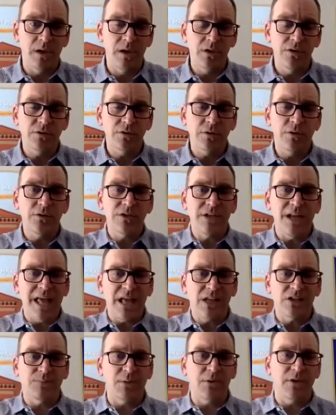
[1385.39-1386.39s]
So there's an
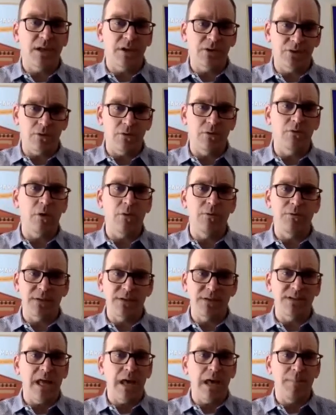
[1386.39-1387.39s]
exponential growth
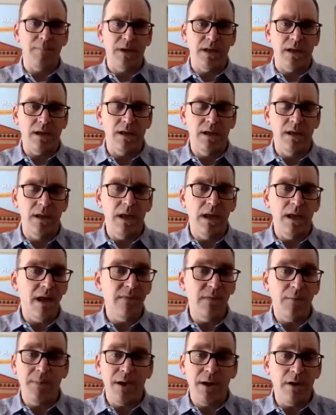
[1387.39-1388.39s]
that's happening. And
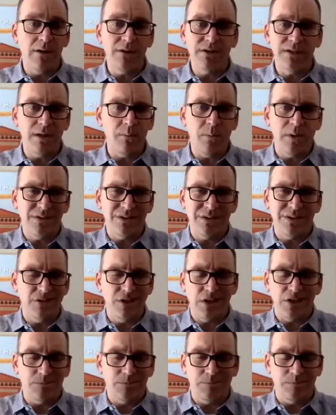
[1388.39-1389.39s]
the parents, it wasn't
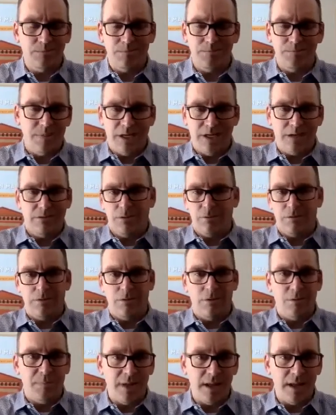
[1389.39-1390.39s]
just because they're
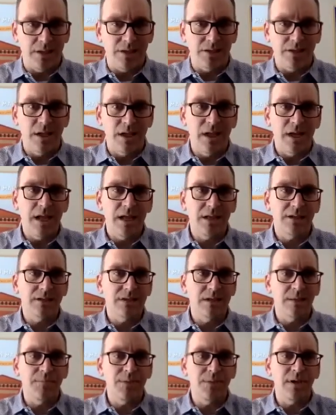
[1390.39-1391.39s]
third place. It's
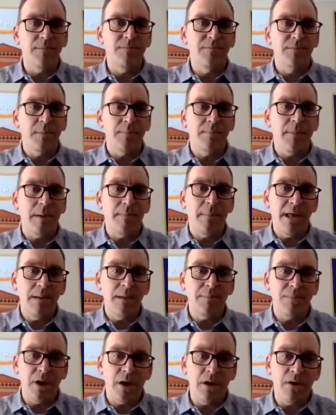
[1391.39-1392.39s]
simply my main
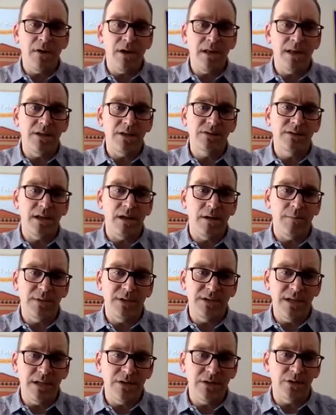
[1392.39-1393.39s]
priority is to help the
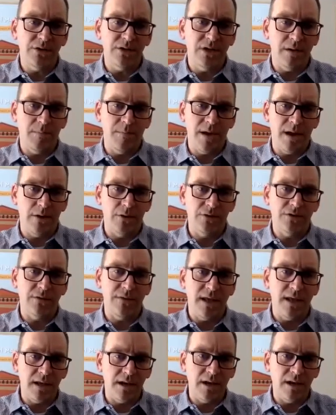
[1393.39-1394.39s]
teachers get better so
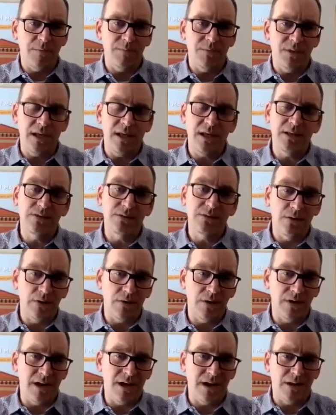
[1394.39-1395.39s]
they can help the kids
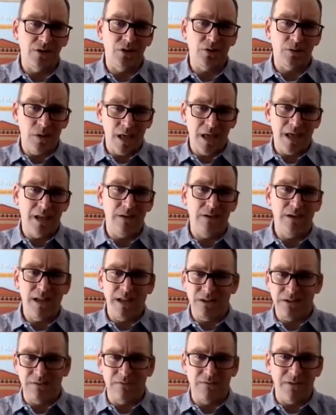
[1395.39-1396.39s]
learn
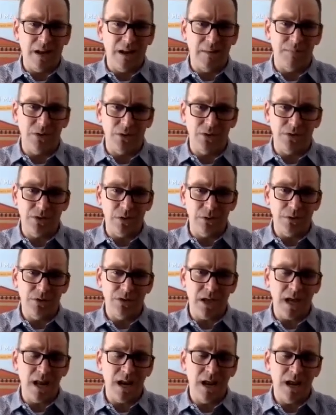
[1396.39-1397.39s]
and develop their skill
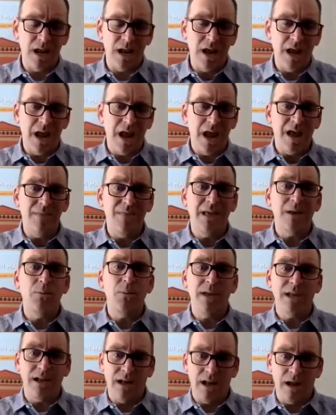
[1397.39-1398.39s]
set. And then we
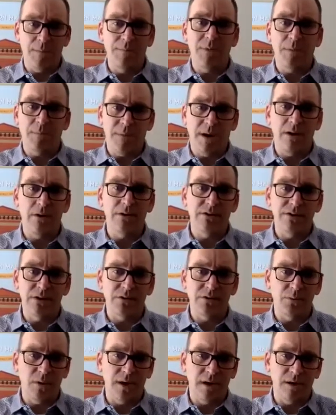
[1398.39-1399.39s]
can help the parents
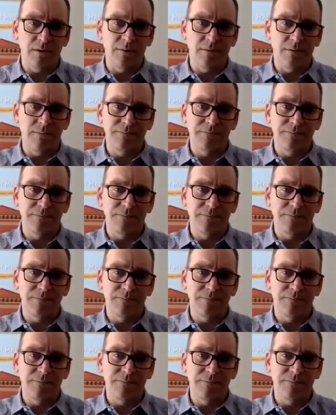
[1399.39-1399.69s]
as well.